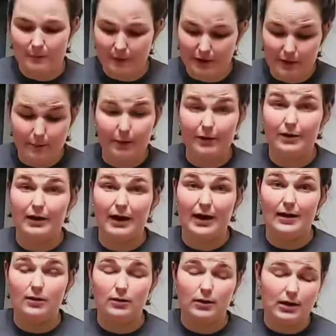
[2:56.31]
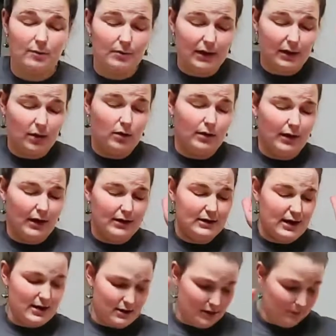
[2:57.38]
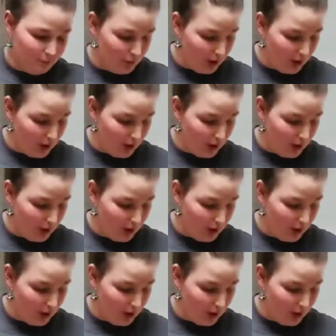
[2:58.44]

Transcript: but you burn a candle and I'm like, oh, I can't take it.